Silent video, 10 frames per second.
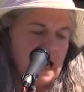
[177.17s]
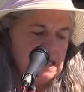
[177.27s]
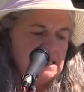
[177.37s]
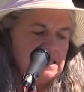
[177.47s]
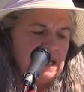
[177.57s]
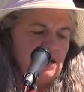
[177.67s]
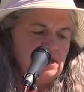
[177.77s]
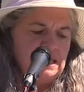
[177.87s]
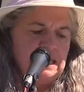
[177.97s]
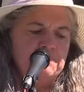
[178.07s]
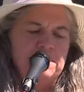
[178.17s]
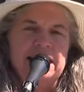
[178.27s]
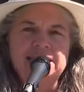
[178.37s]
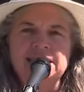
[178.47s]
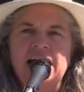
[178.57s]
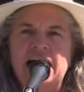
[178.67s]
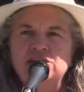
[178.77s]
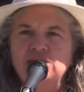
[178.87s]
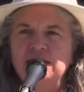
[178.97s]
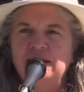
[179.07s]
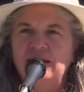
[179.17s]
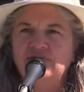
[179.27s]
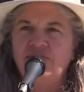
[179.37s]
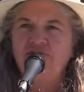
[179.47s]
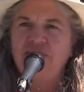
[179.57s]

and scarcity based logic of the